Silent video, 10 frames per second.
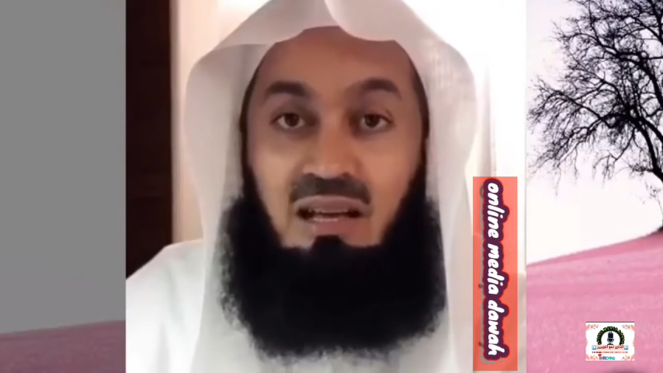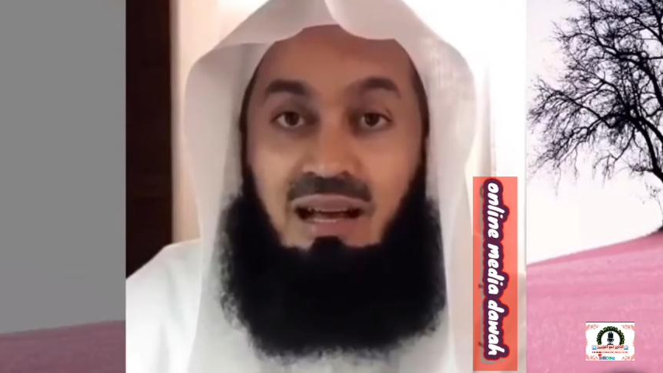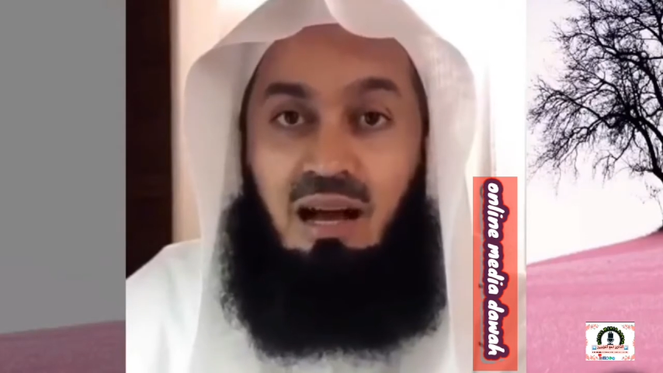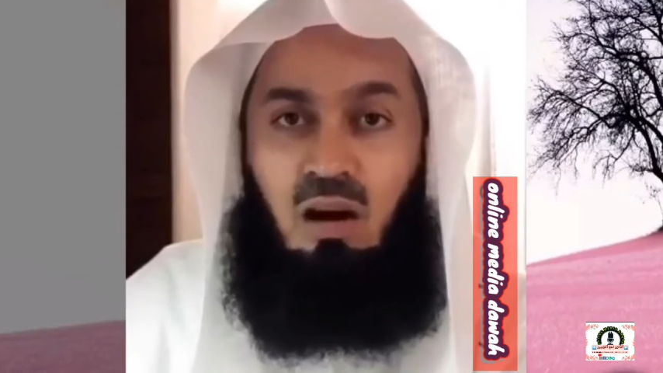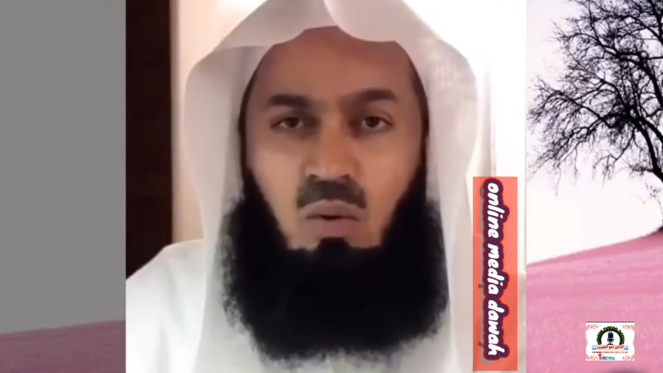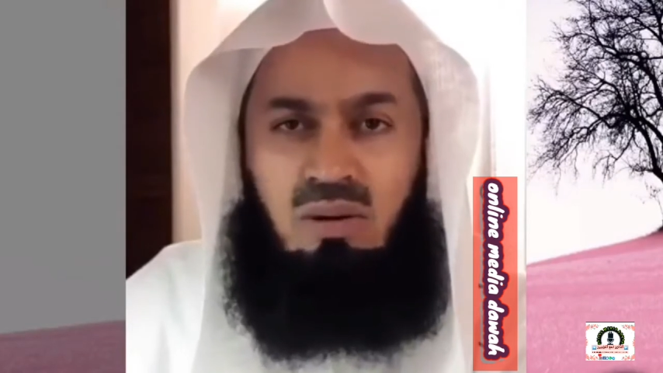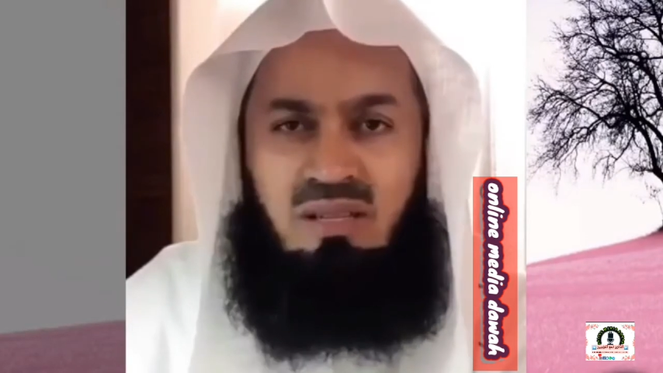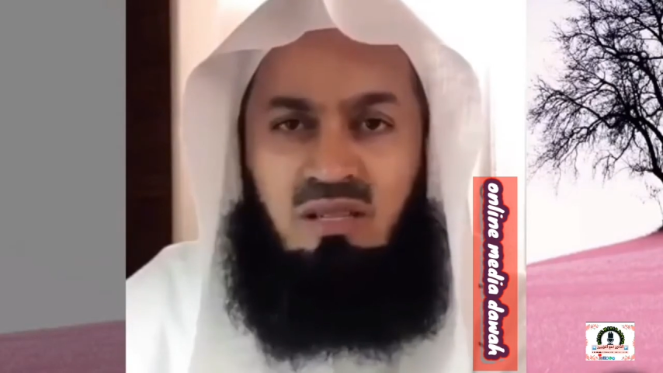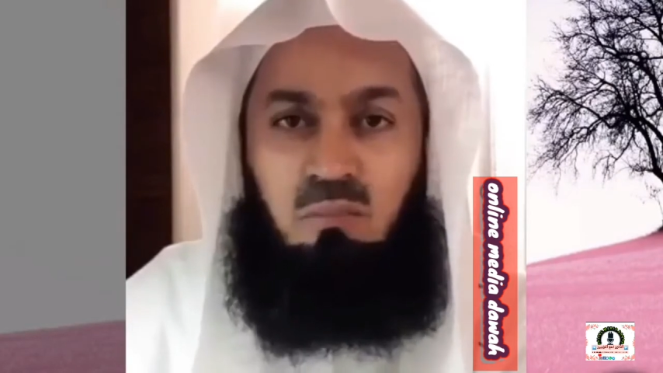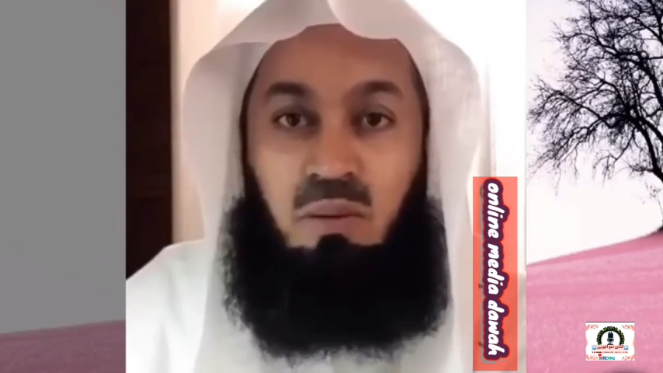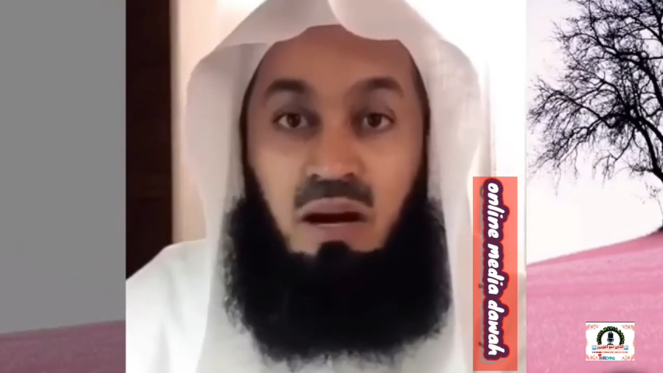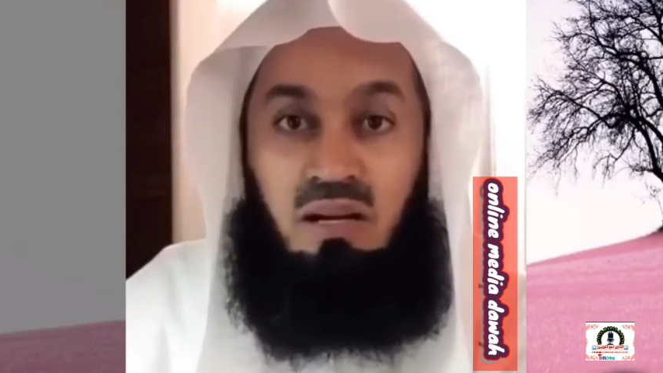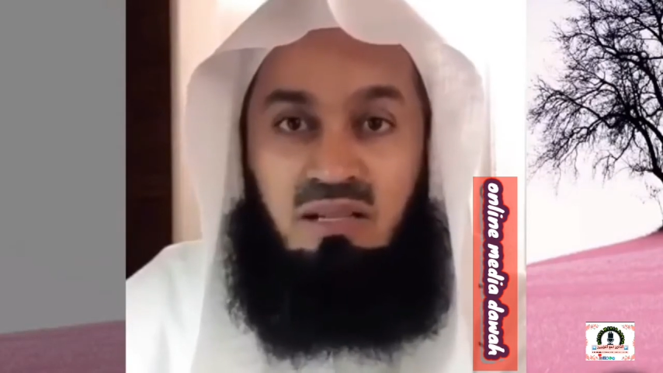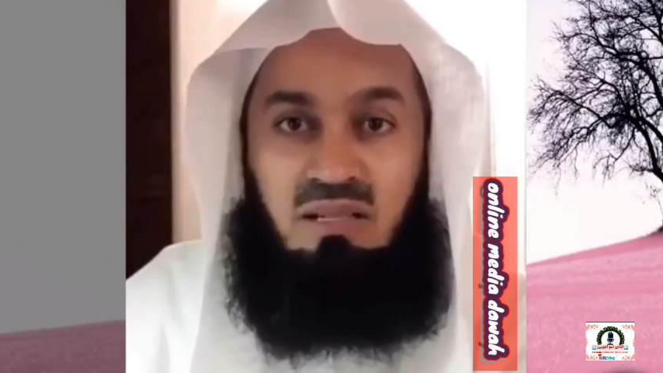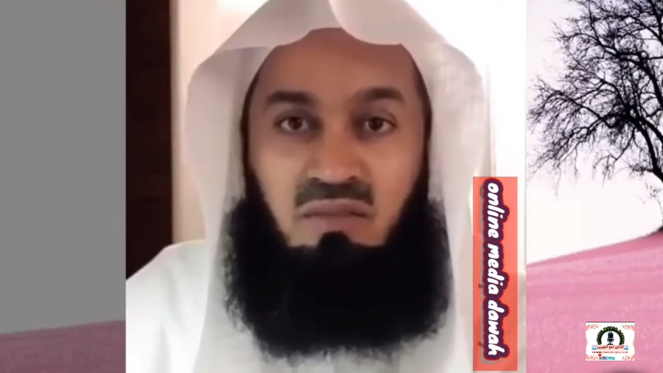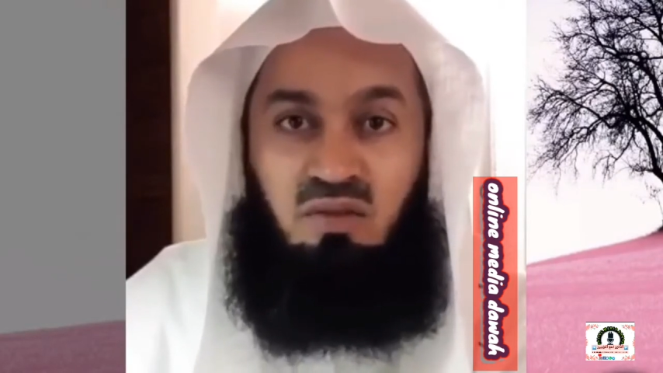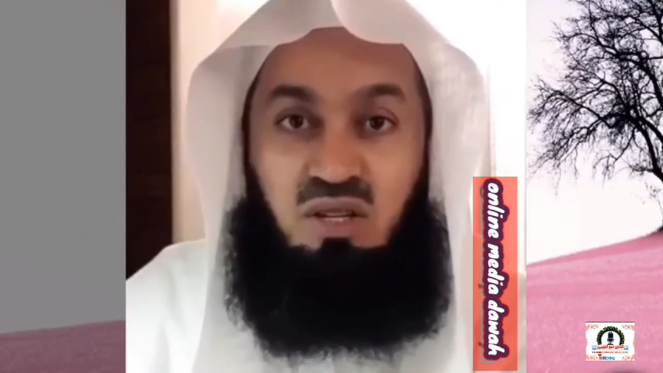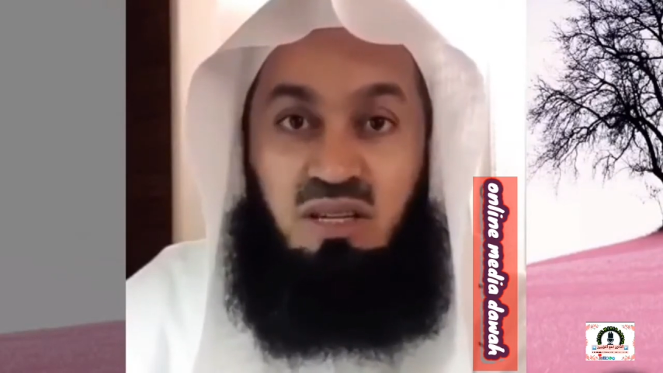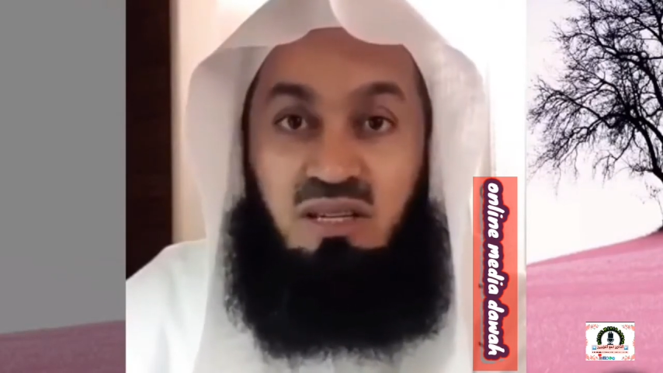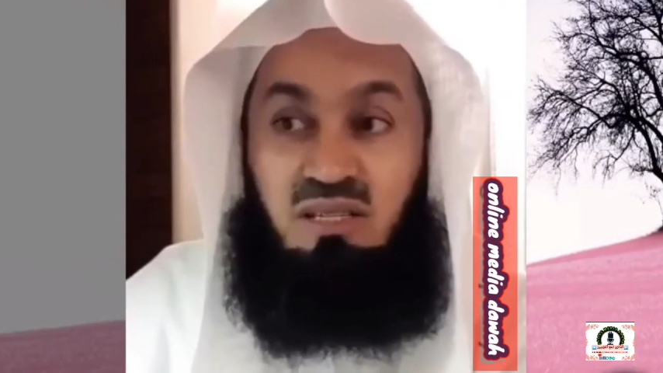hours passed. If
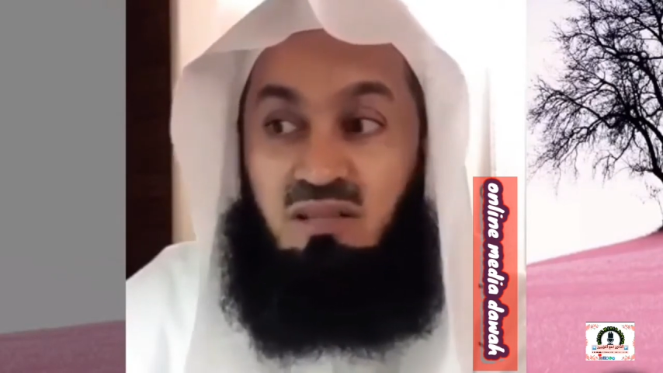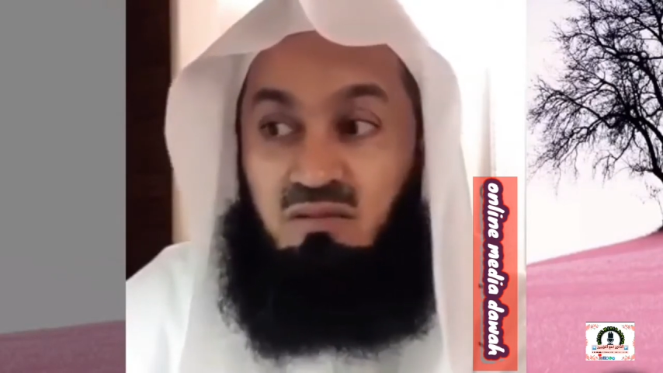she is,